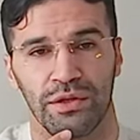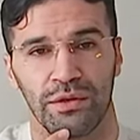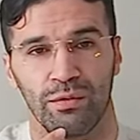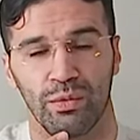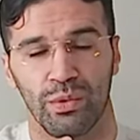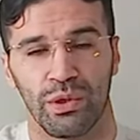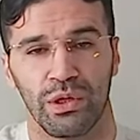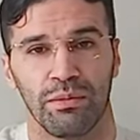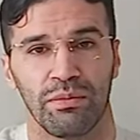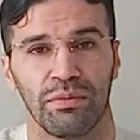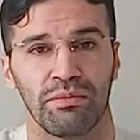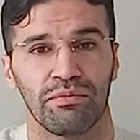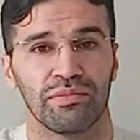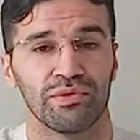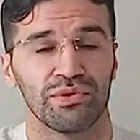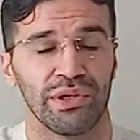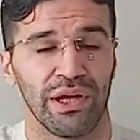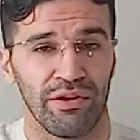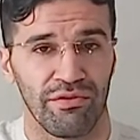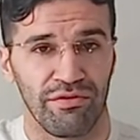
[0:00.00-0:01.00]
the verb
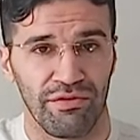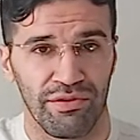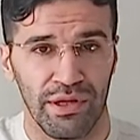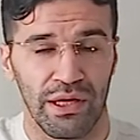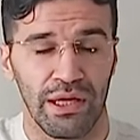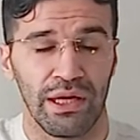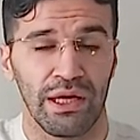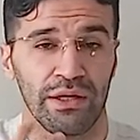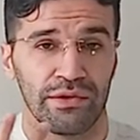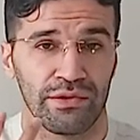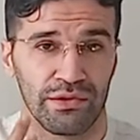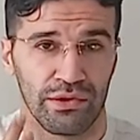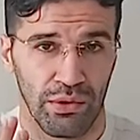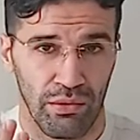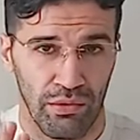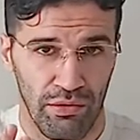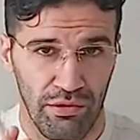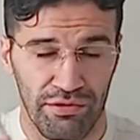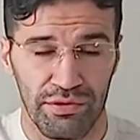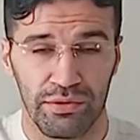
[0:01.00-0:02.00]
breath. So
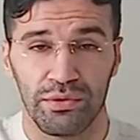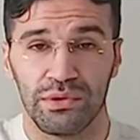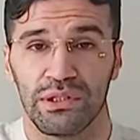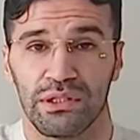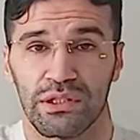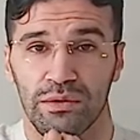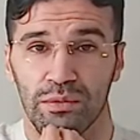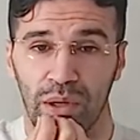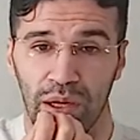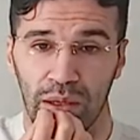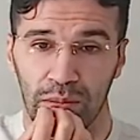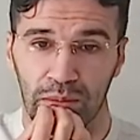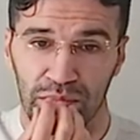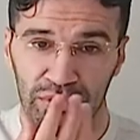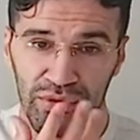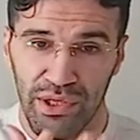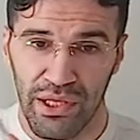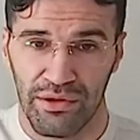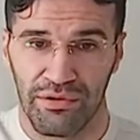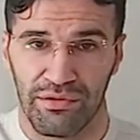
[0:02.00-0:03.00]
through the divine
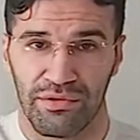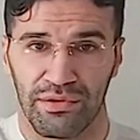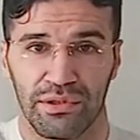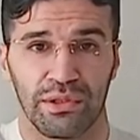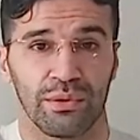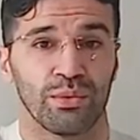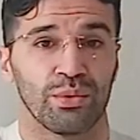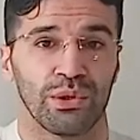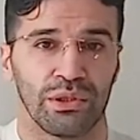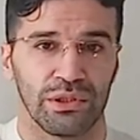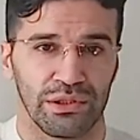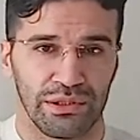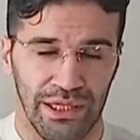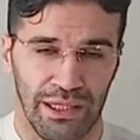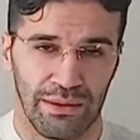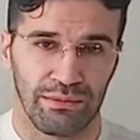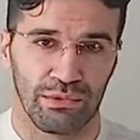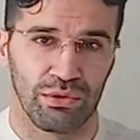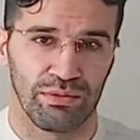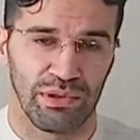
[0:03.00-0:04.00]
breath, the world
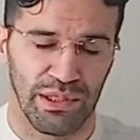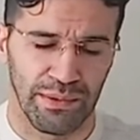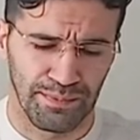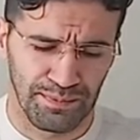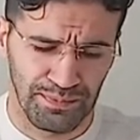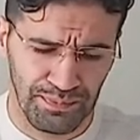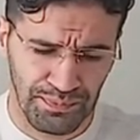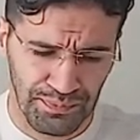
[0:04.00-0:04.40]
came to be.